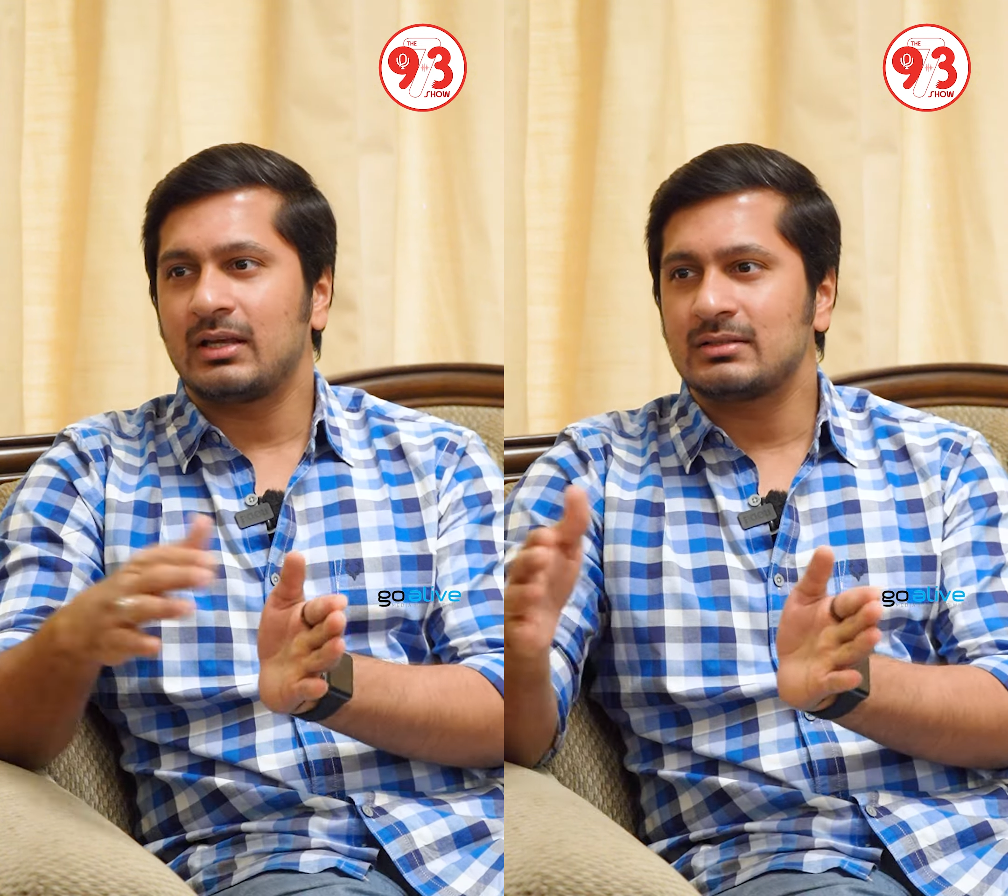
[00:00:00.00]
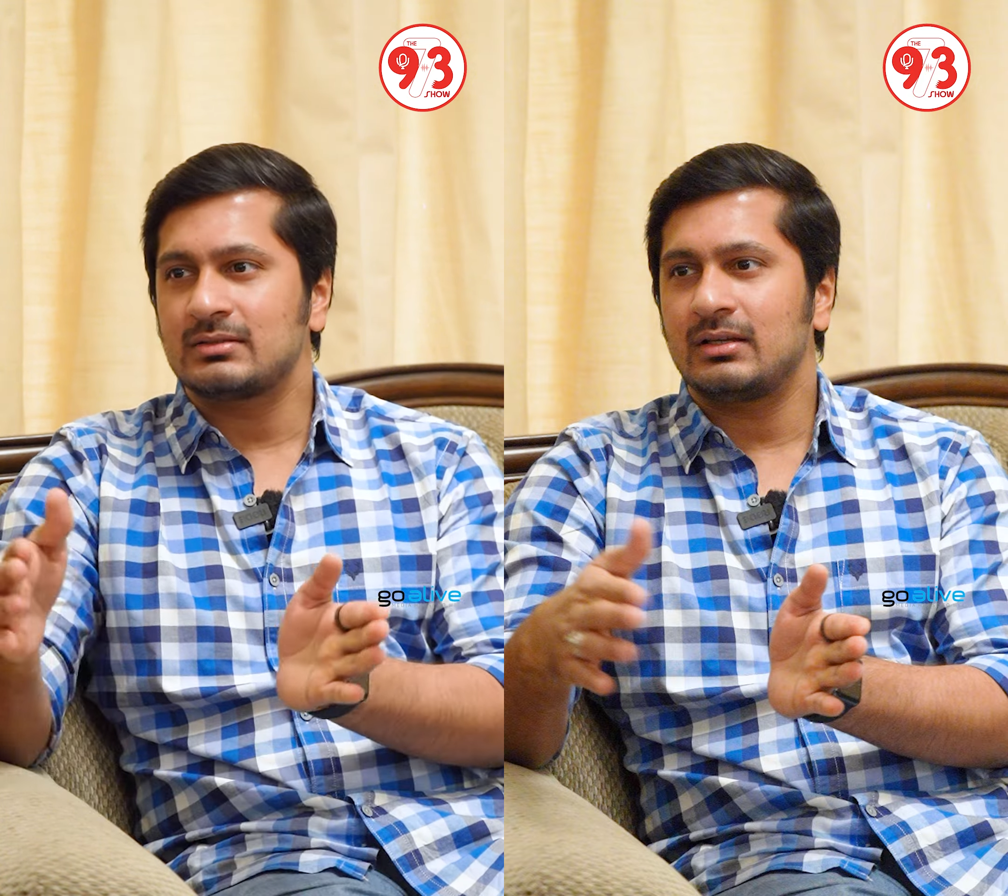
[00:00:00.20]

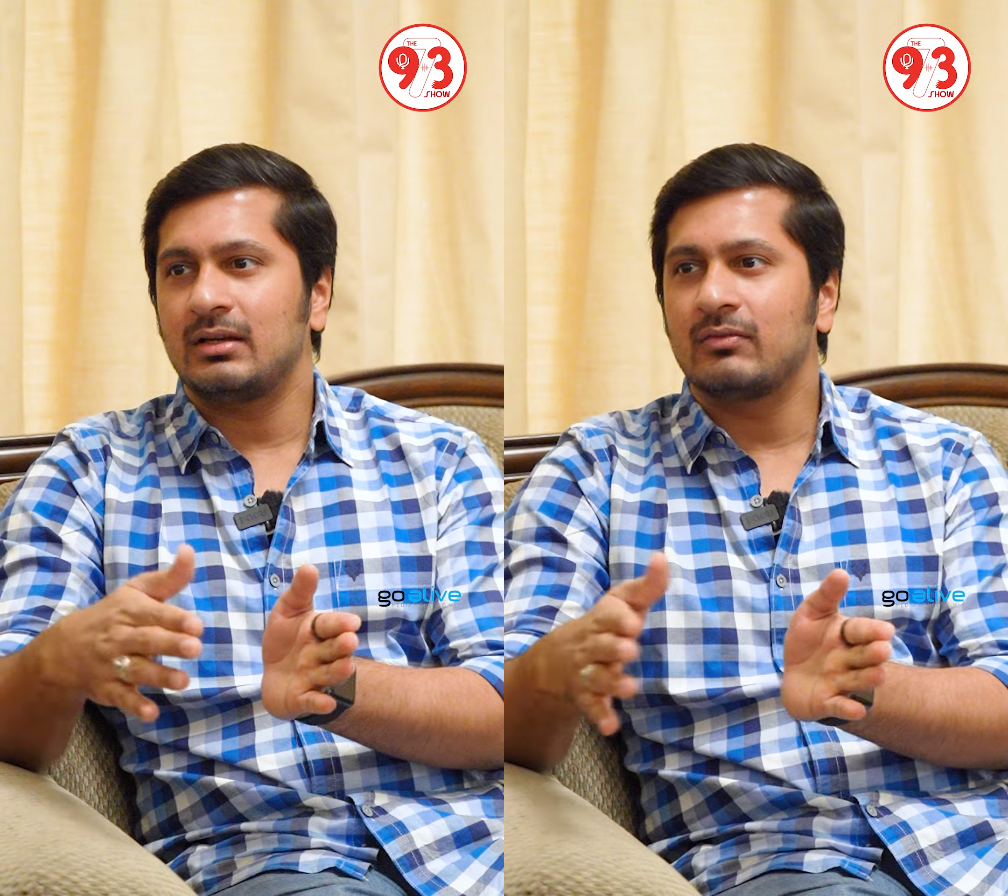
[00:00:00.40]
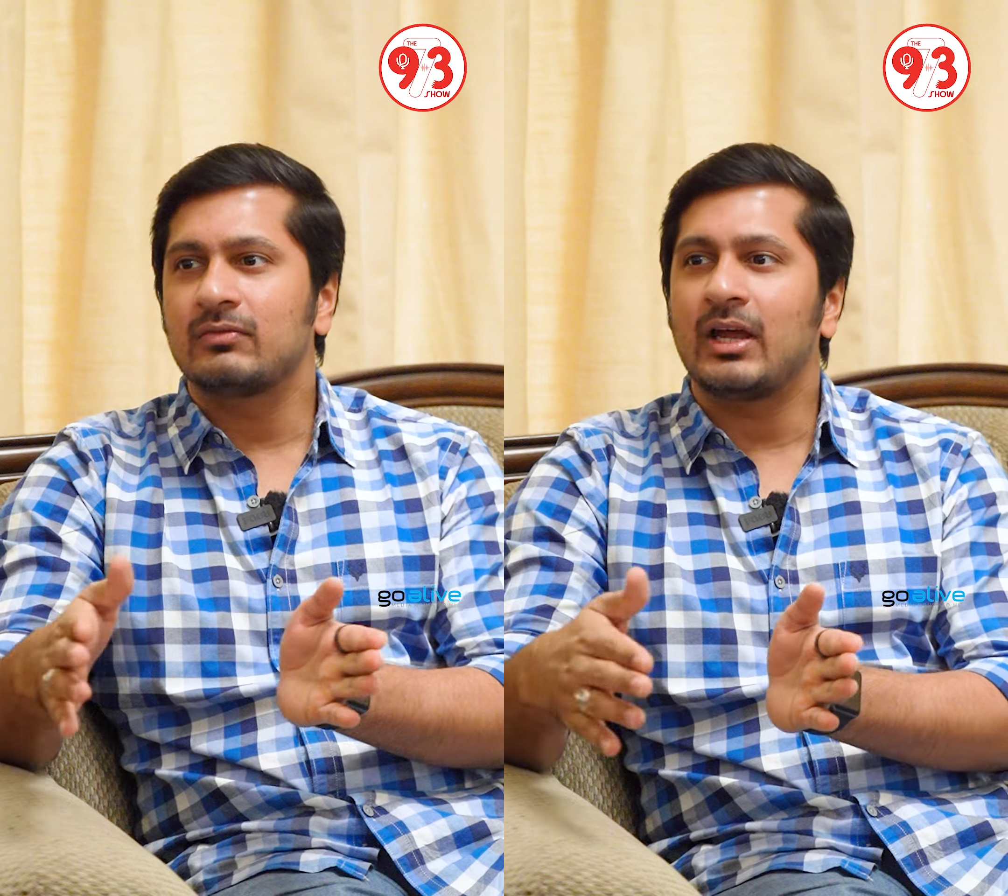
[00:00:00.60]
there's
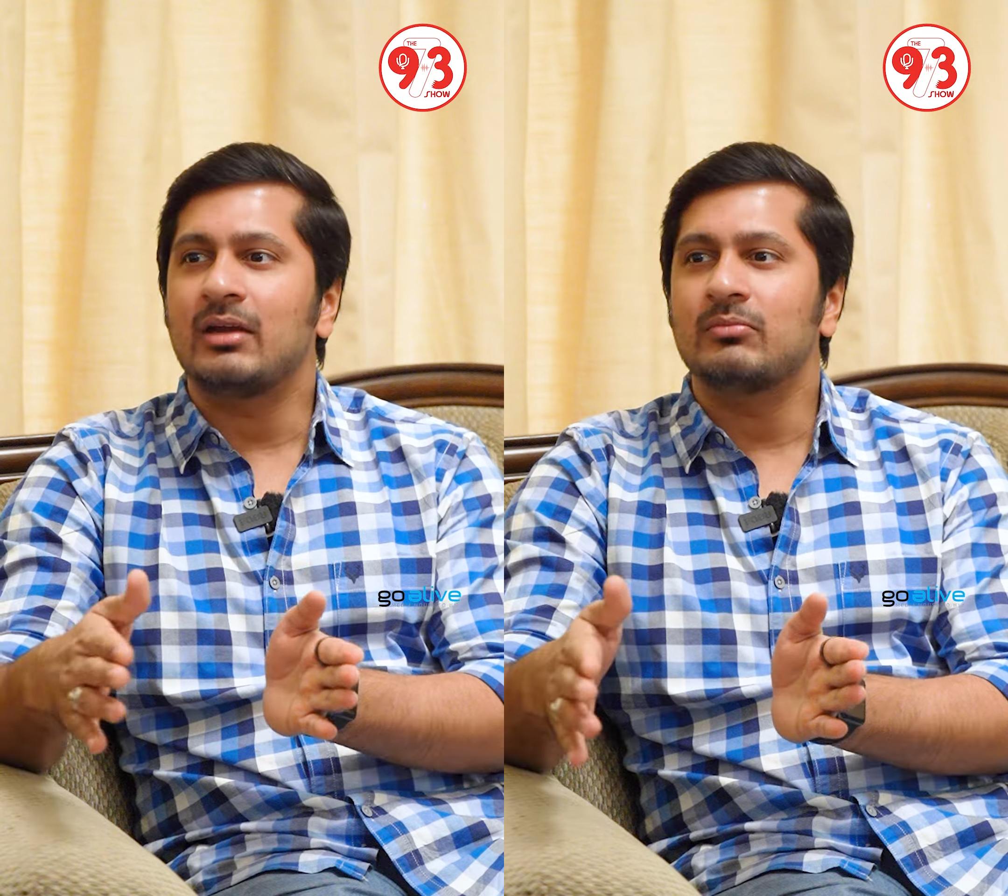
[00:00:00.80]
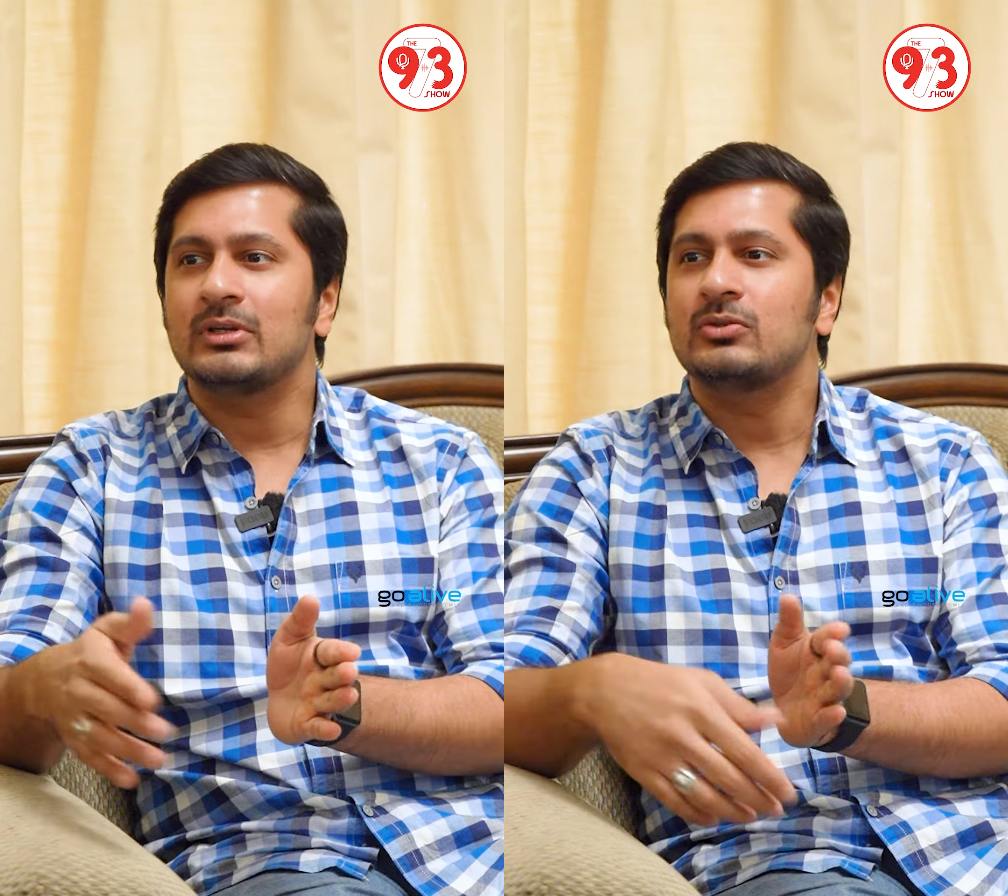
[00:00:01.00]
enough
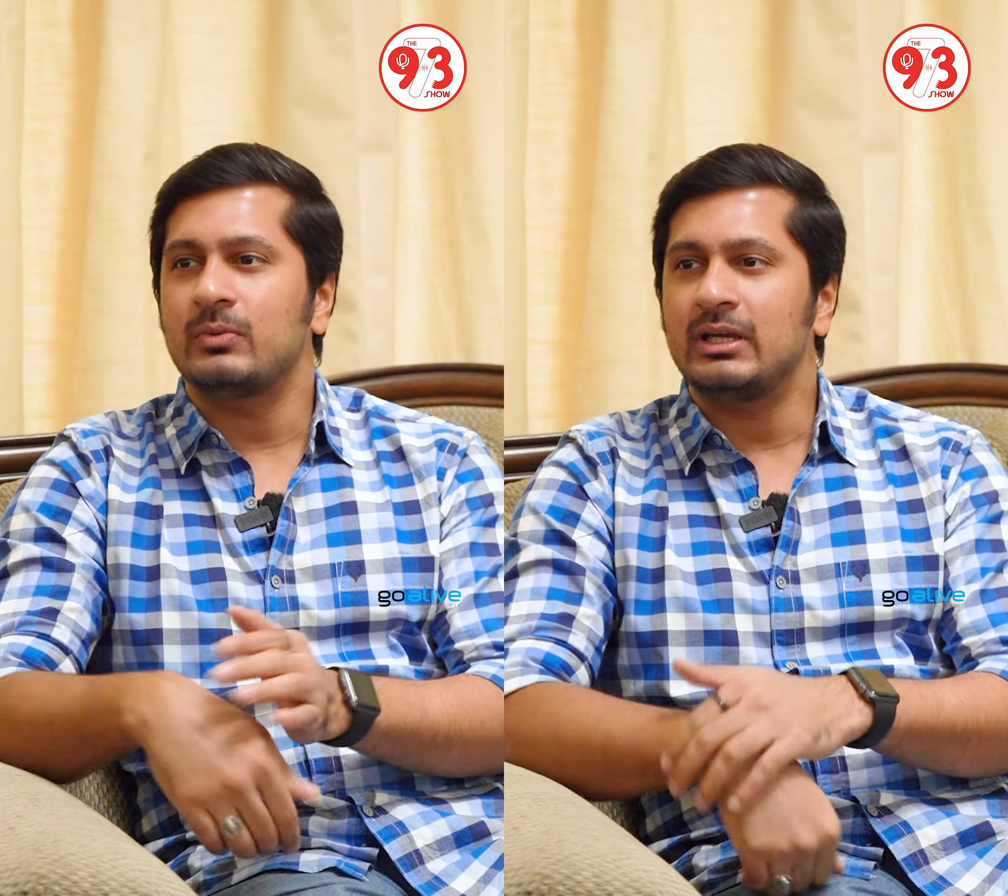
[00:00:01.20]
time between.